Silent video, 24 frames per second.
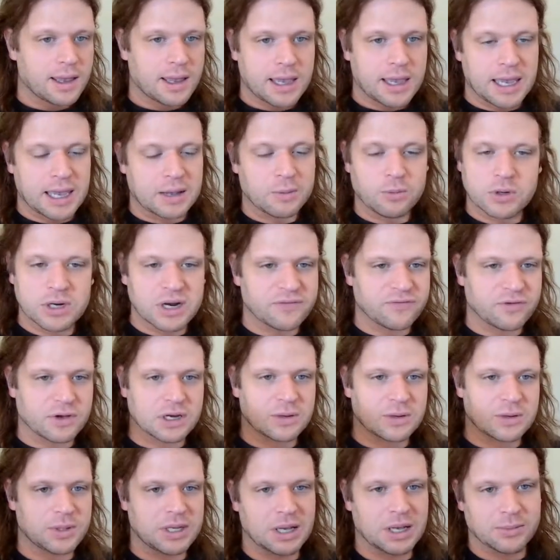And we're never going
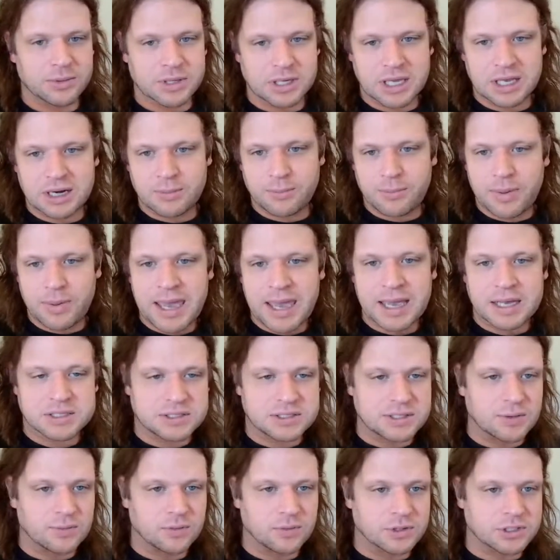to be able to get it back.
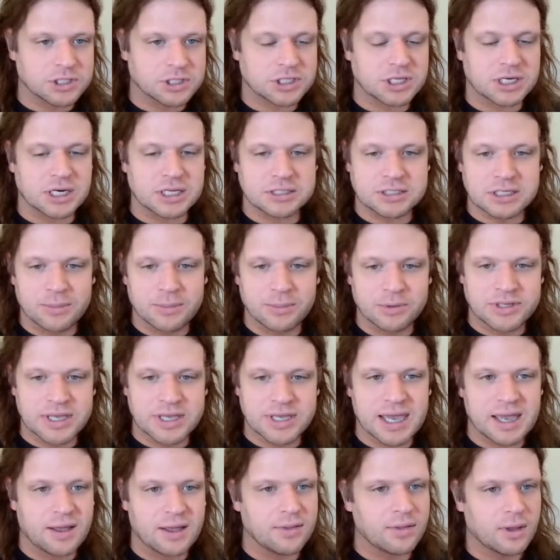So we're just going to double
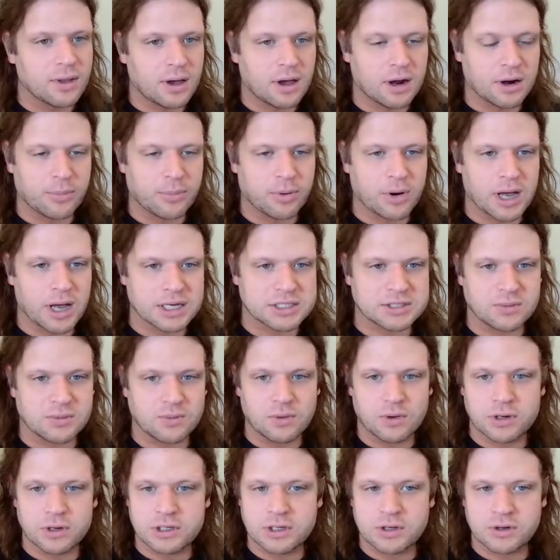down on a proxy
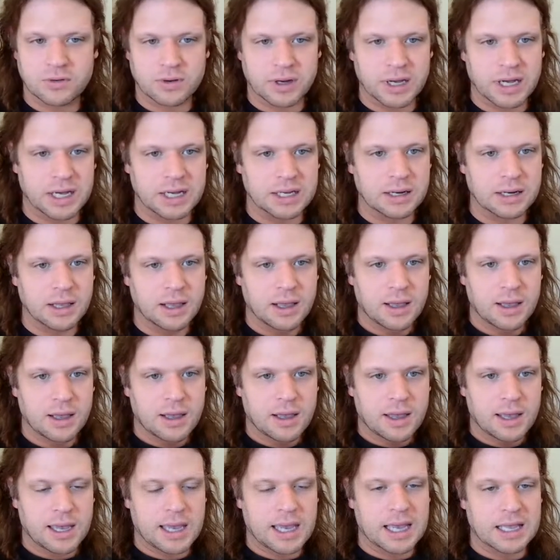war in Ukraine
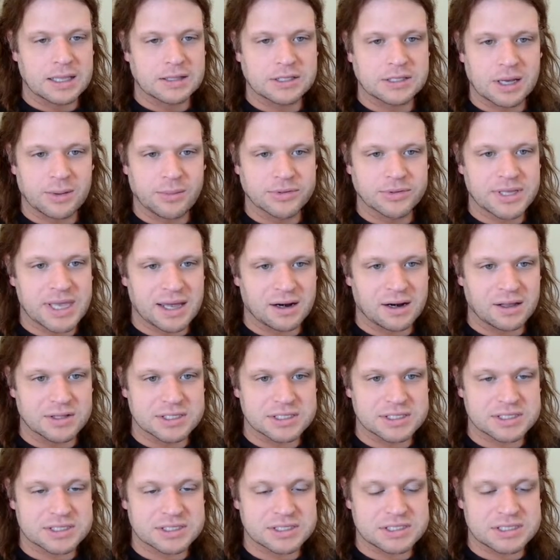and double down on
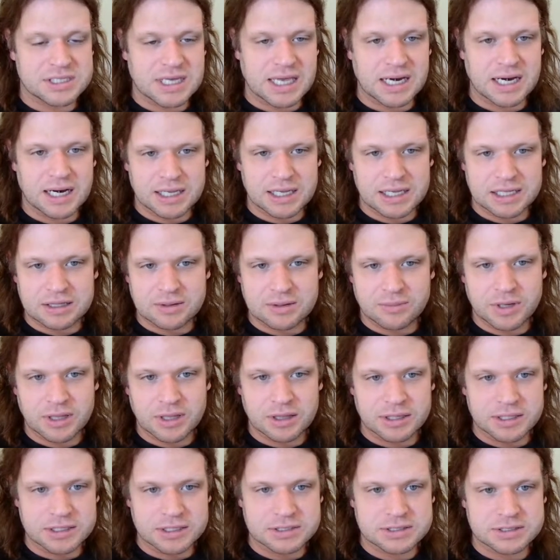this insanity in the
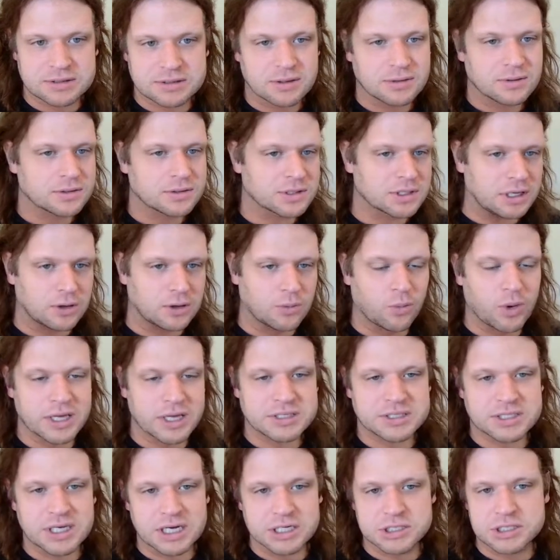Middle East,
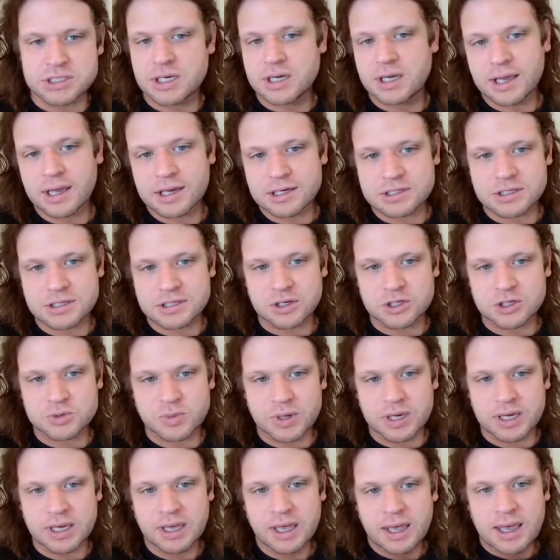West Asia, excuse
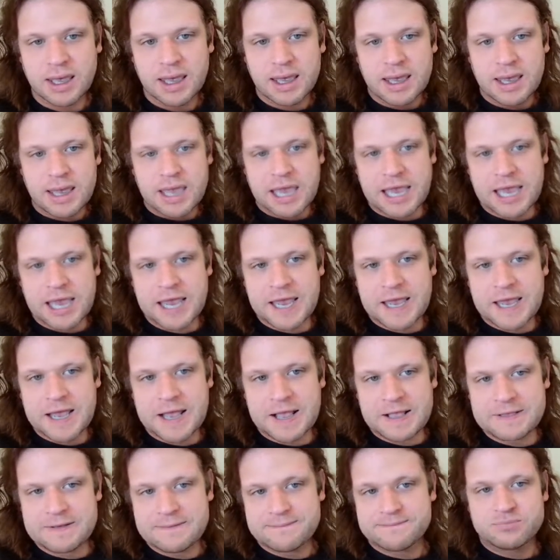me,
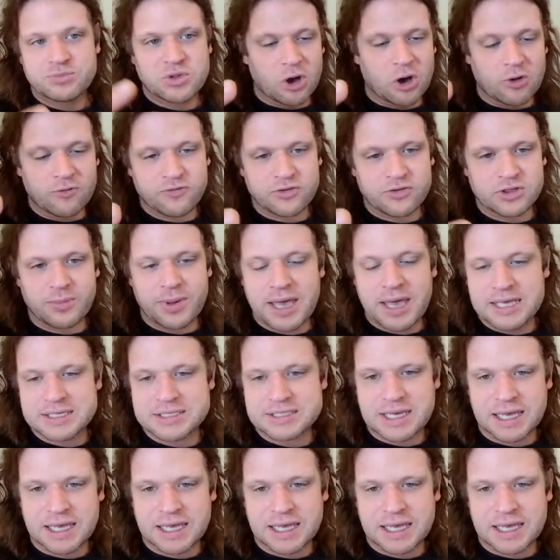and hope for the best.